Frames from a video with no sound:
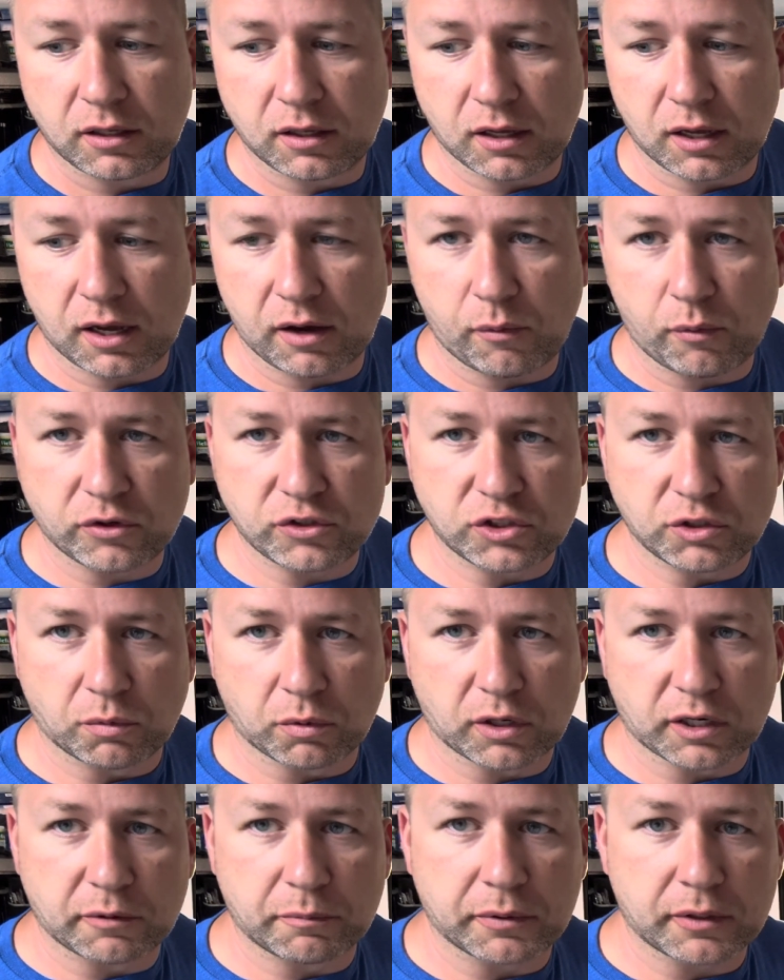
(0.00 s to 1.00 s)
Once you
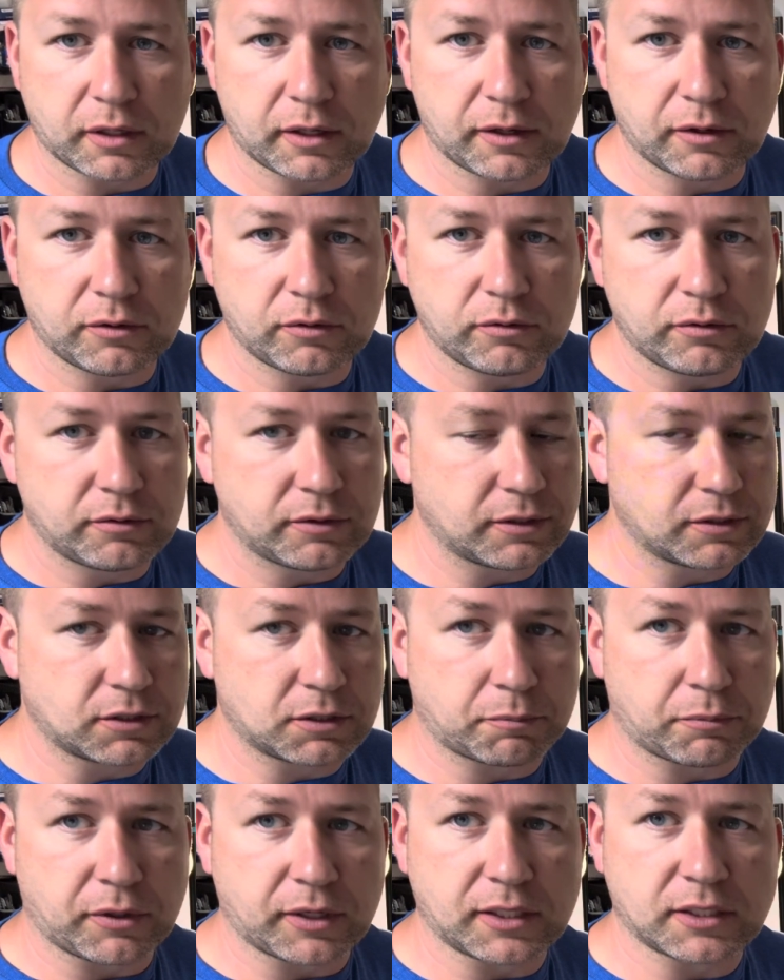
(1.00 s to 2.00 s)
work up a load, it's a
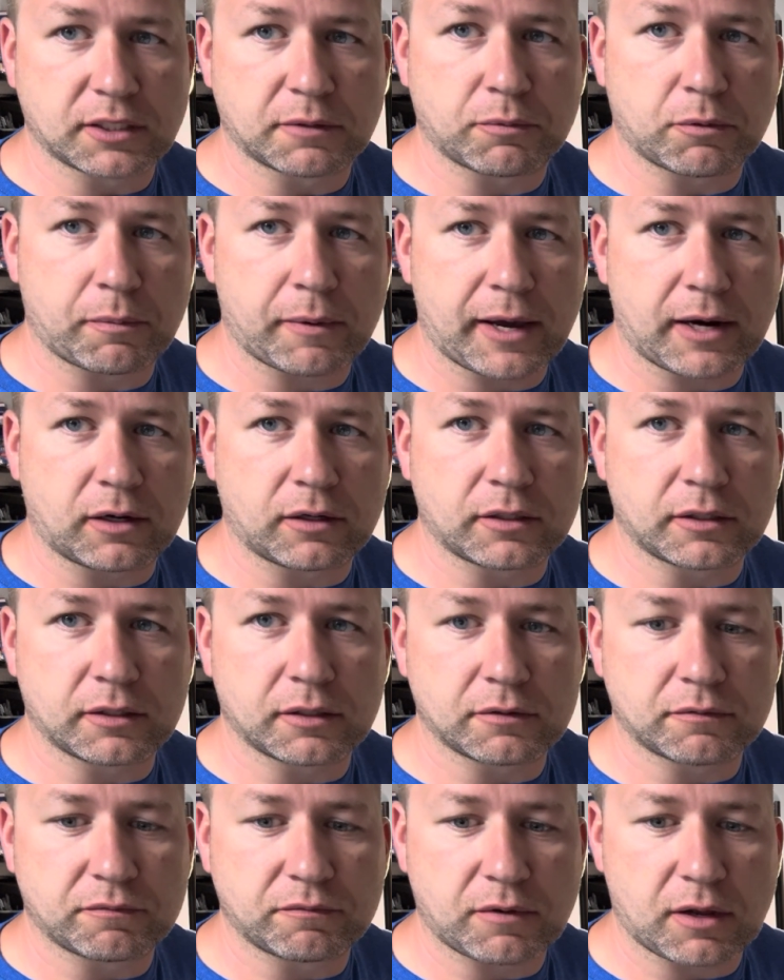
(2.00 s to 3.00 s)
pretty simple pattern to
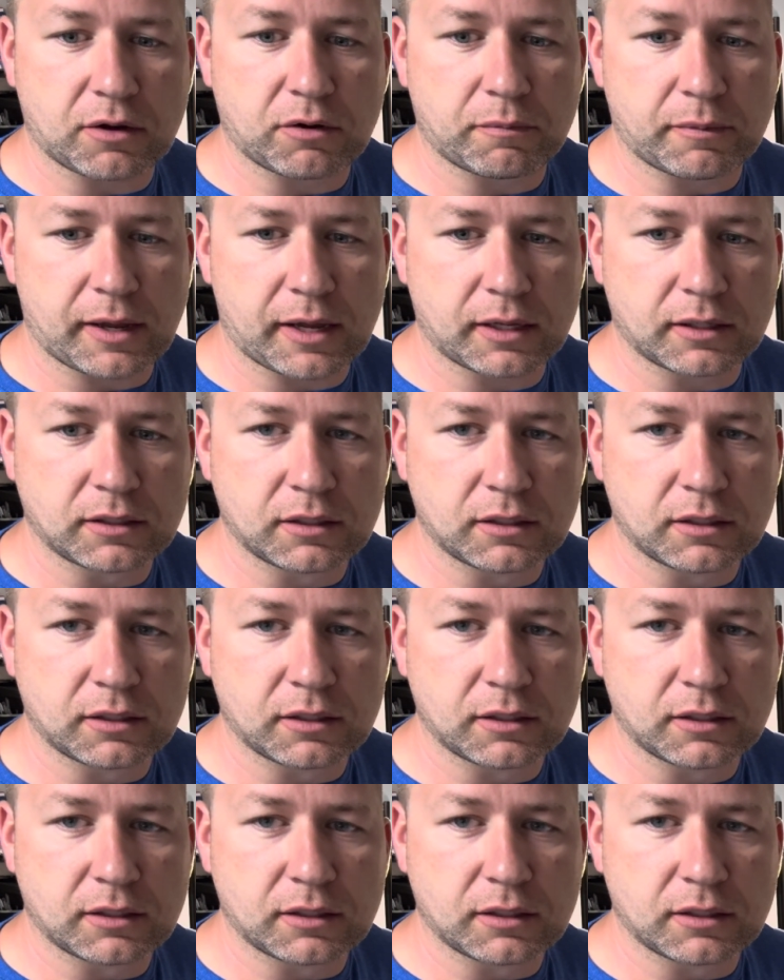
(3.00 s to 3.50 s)
follow by.